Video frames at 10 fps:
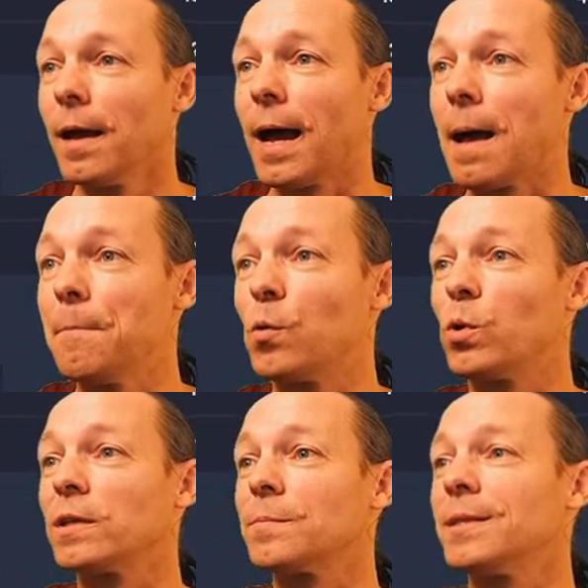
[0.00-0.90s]
Uh,
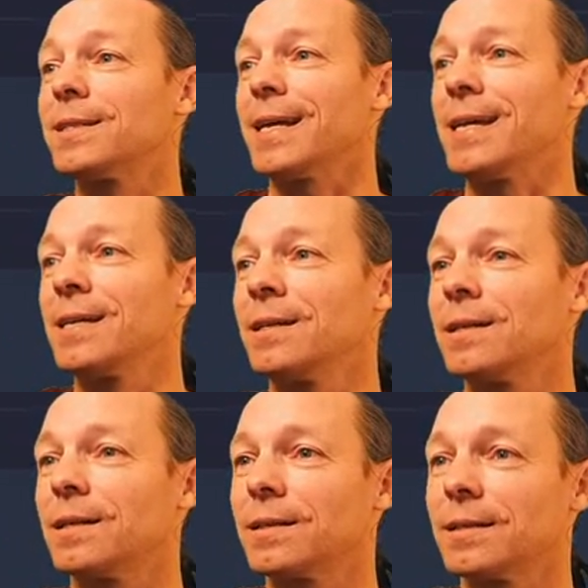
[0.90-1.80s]
Bewilderment Inc.
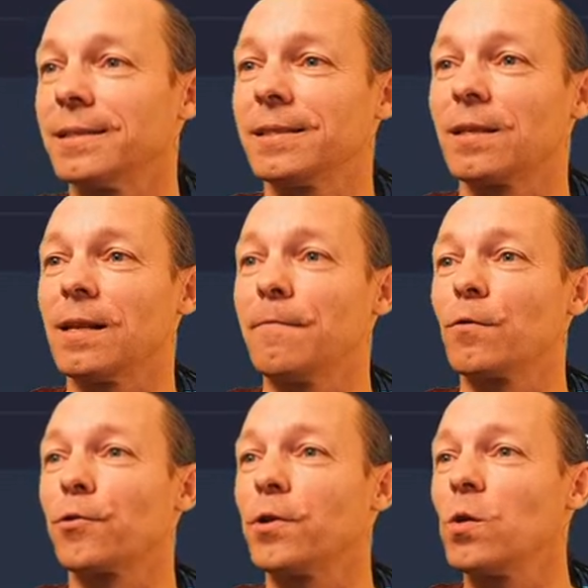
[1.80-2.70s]
is
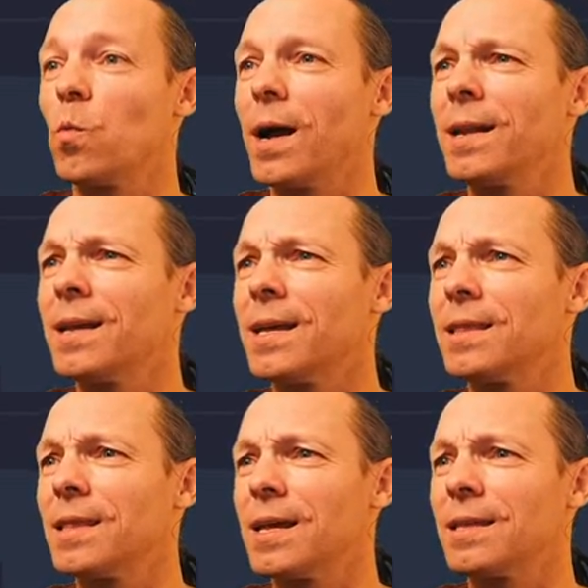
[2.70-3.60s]
level 31,
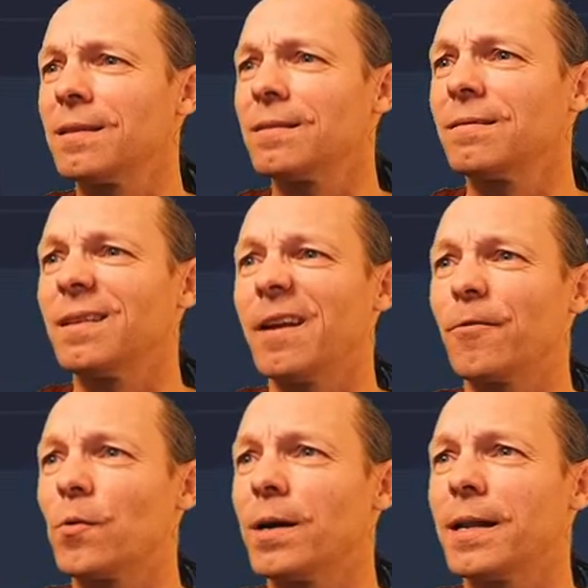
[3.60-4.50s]
and then
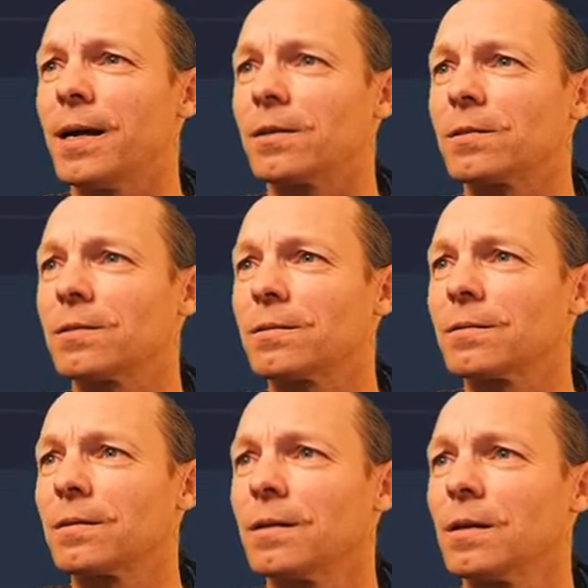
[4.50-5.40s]
everyone else.
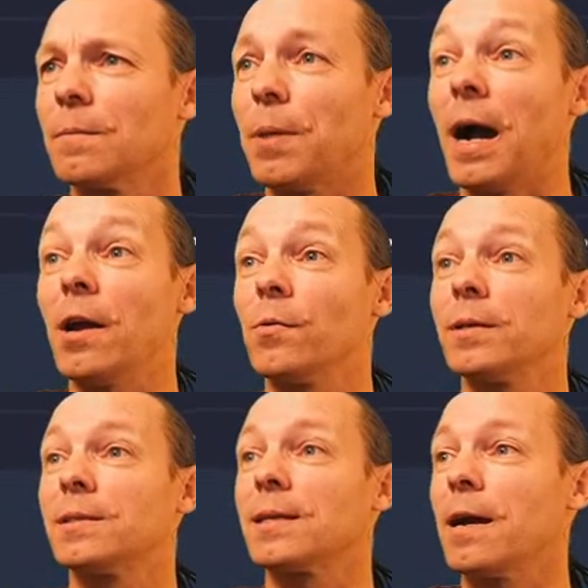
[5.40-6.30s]

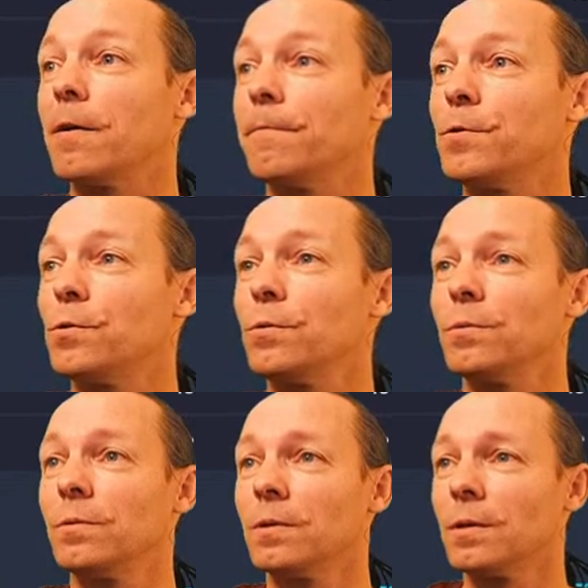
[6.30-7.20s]
Pirates,
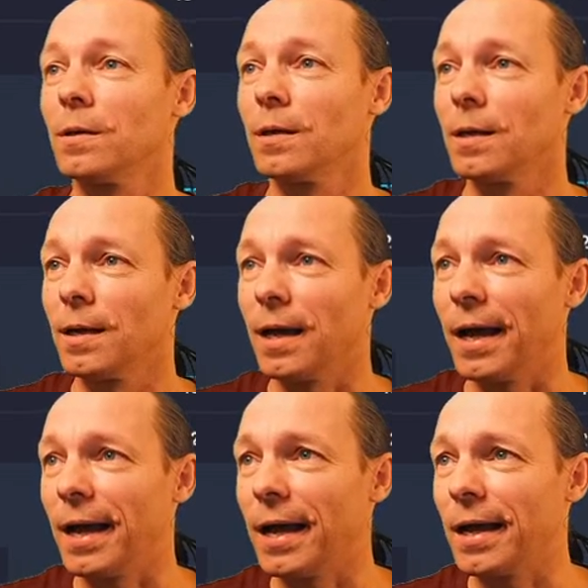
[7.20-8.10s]
RFU,
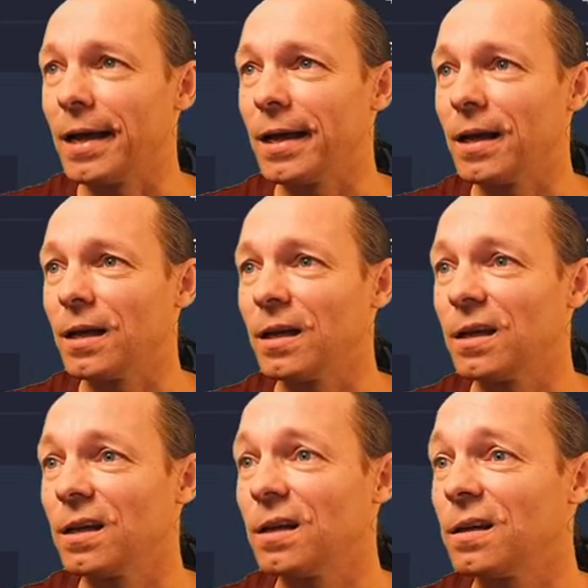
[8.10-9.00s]

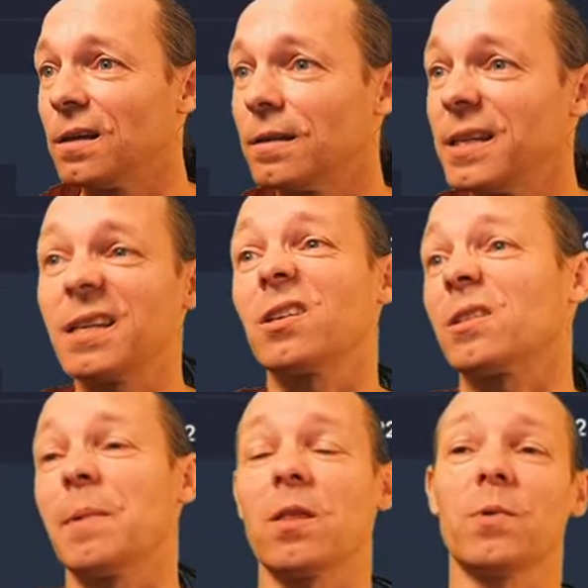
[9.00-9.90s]
uh, yeah, got
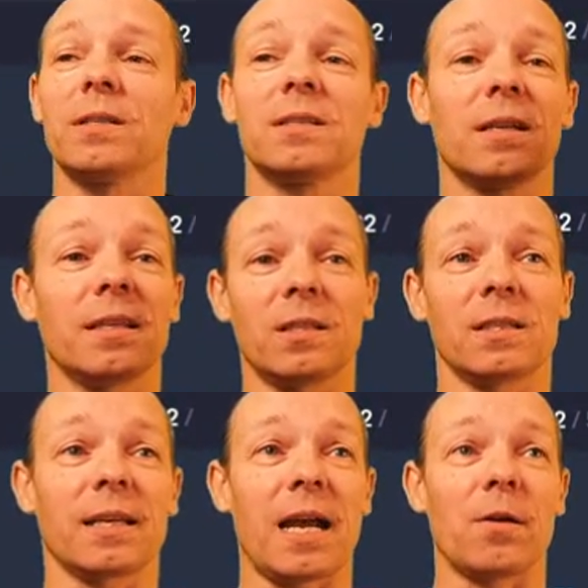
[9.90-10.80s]
some other ones there. This is
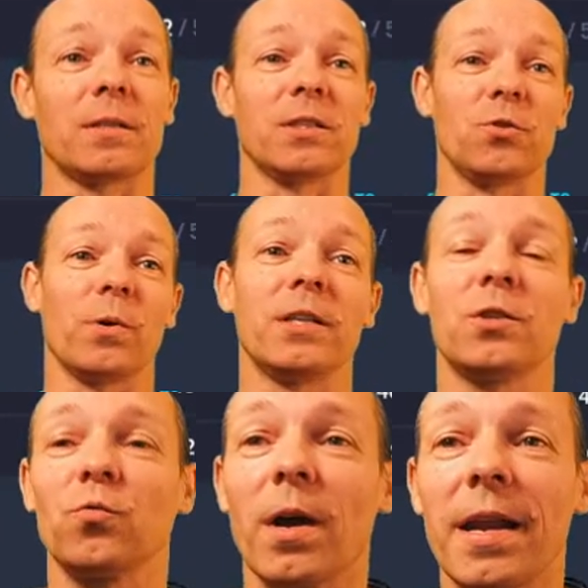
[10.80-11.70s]
the current
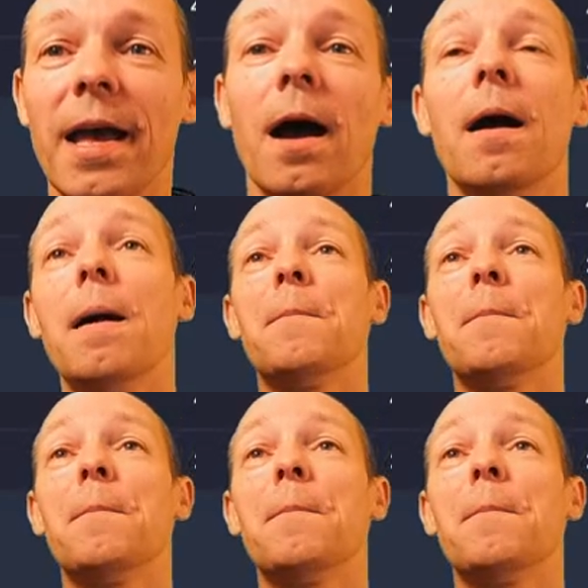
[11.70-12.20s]
situation right now.